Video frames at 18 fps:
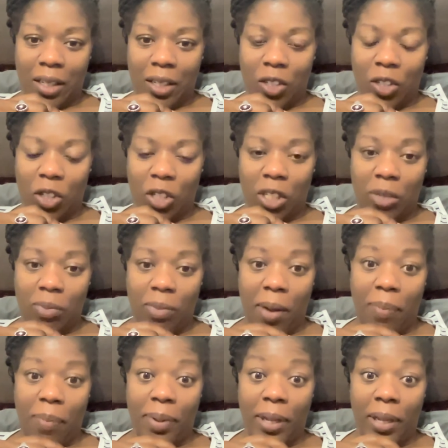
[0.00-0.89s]
She's
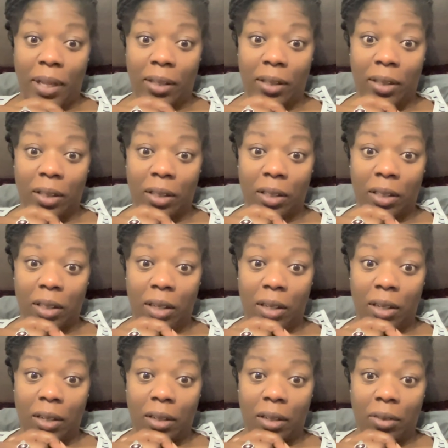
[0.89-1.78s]
my biggest
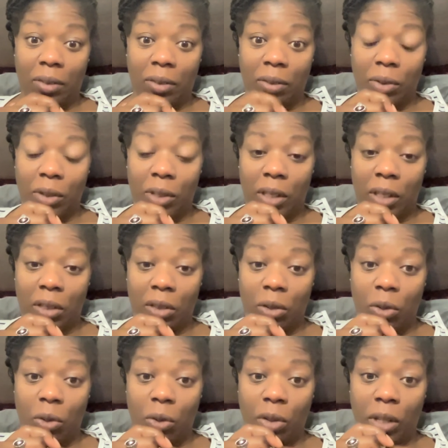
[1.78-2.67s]
concern with this
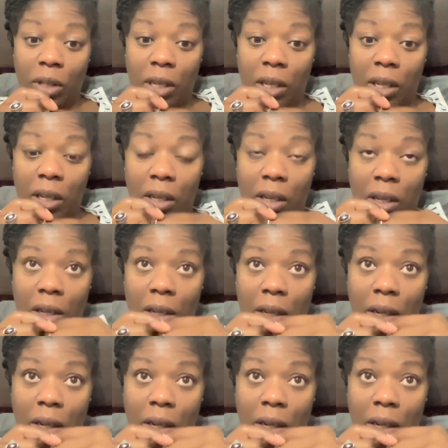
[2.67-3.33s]
whole thing.